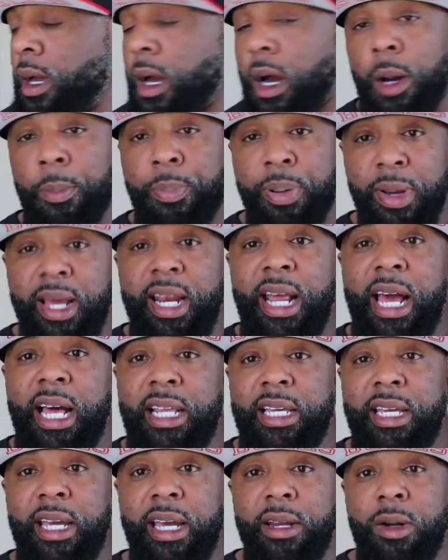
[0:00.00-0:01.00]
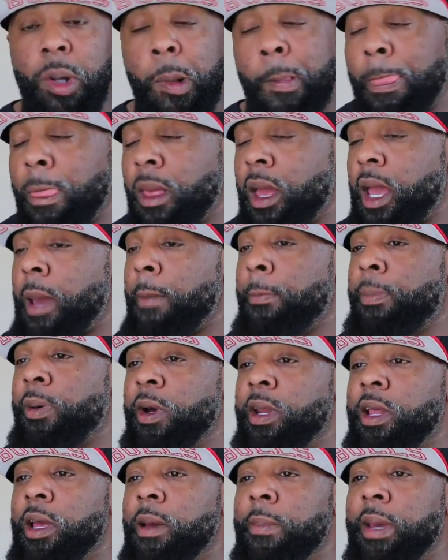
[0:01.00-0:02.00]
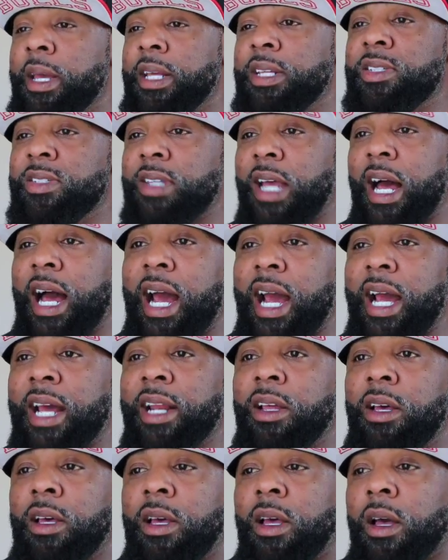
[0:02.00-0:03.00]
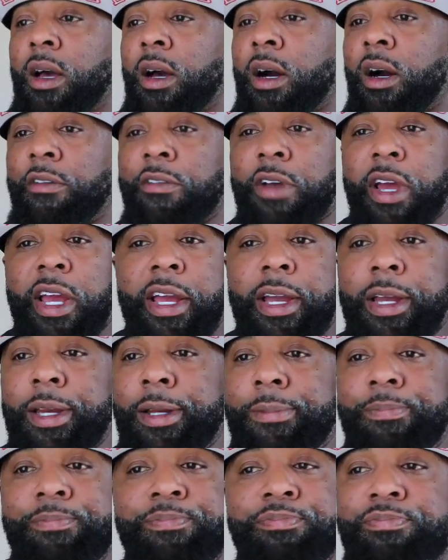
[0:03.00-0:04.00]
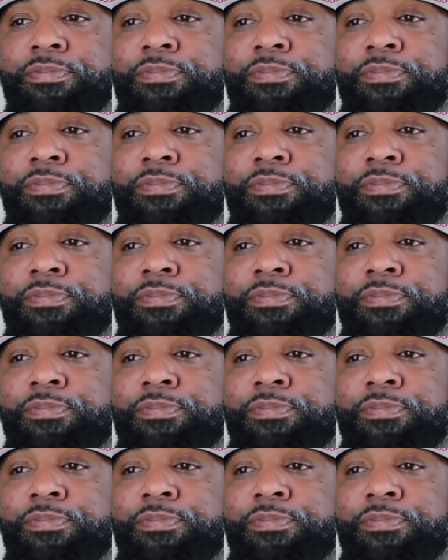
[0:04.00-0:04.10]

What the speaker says: a pet alligator, and put him inside of a